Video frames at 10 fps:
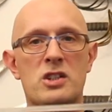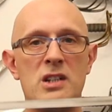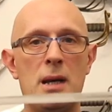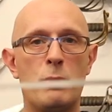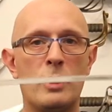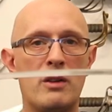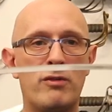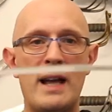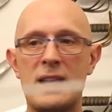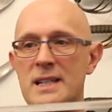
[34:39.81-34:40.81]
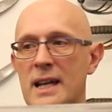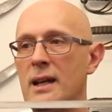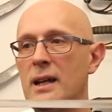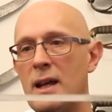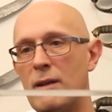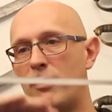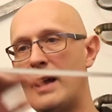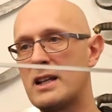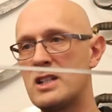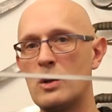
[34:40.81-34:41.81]
the tip. When you flex it, it
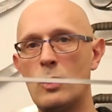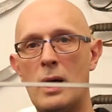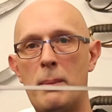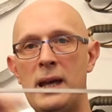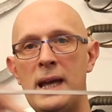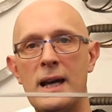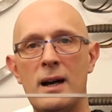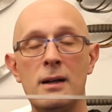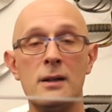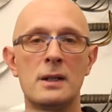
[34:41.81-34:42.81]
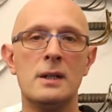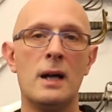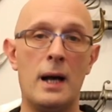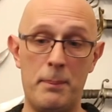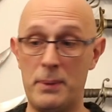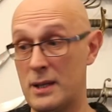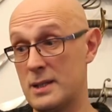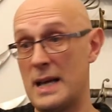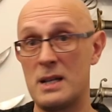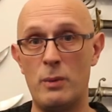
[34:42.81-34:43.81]
flexes all up here because
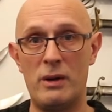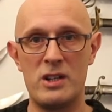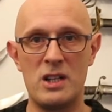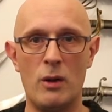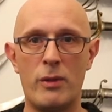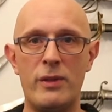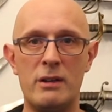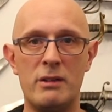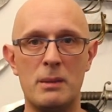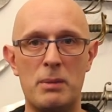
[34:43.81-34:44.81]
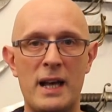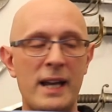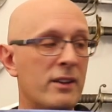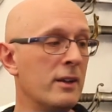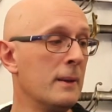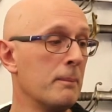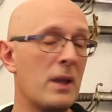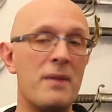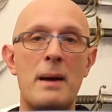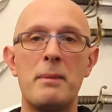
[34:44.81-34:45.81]
that's where it's a lot thinner in the blade.
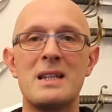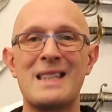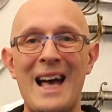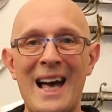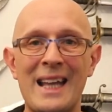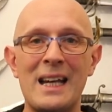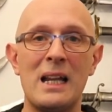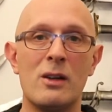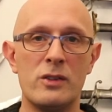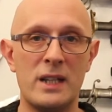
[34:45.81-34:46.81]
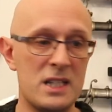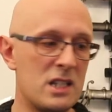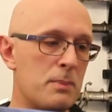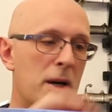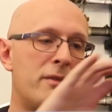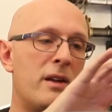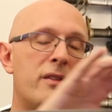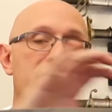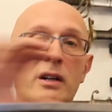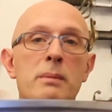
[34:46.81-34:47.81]
And that means the handling on these, despite the fact that
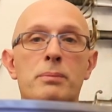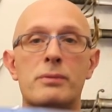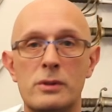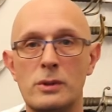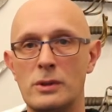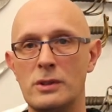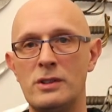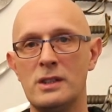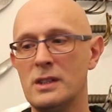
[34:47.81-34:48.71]
they're very broad